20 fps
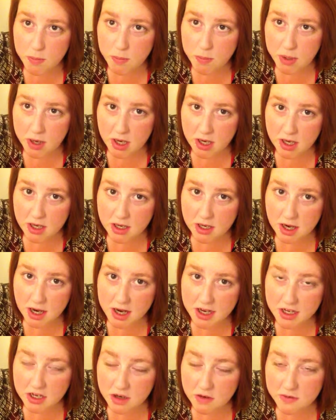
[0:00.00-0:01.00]
but
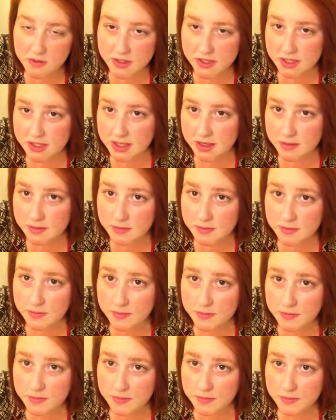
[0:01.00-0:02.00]
I go visit them.
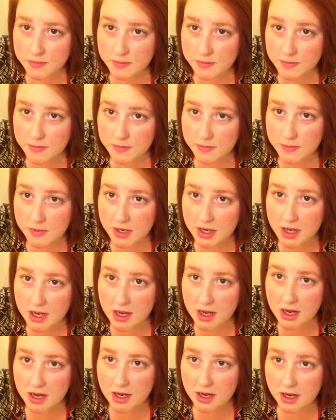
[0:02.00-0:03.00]

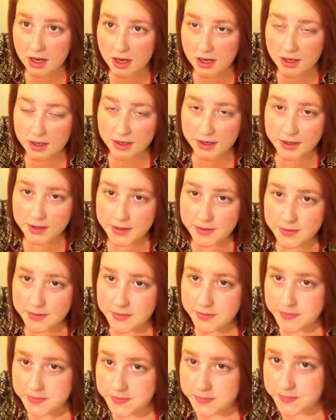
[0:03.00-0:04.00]

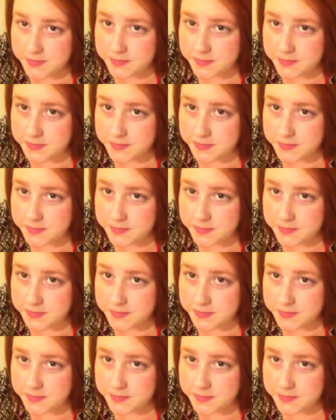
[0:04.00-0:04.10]
Um,